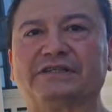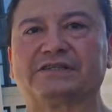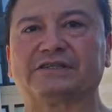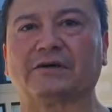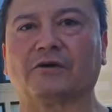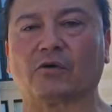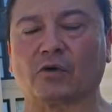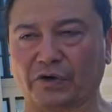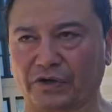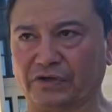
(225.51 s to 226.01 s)
So,
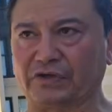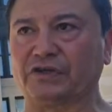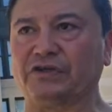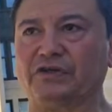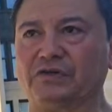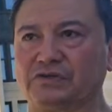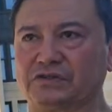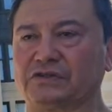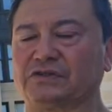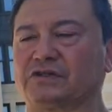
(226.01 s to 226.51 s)
or you can
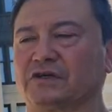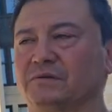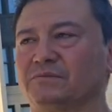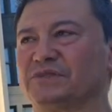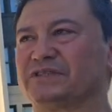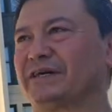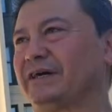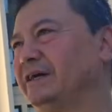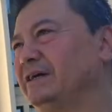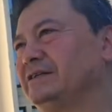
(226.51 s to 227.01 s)
use the term
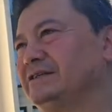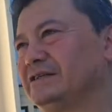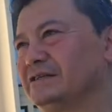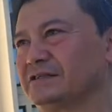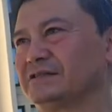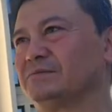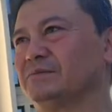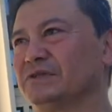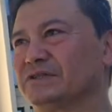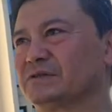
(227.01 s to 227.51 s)

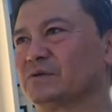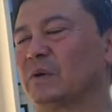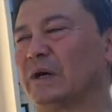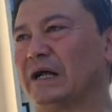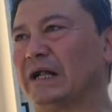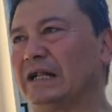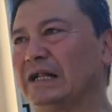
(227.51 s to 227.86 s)
scientism as well.